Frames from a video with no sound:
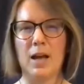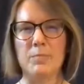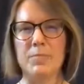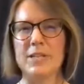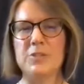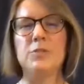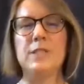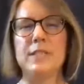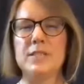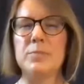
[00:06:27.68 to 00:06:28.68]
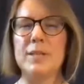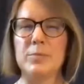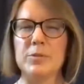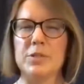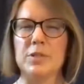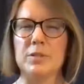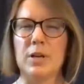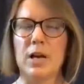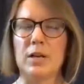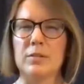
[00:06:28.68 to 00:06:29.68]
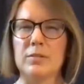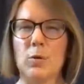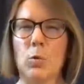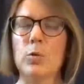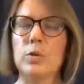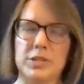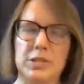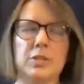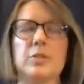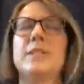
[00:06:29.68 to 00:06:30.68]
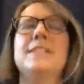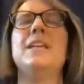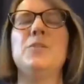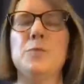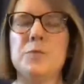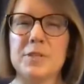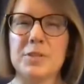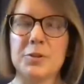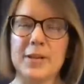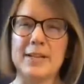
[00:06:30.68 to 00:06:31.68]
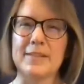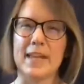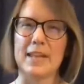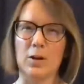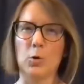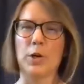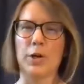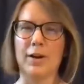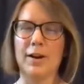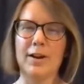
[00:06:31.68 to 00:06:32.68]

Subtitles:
because you need it to be able to or to continue to create that order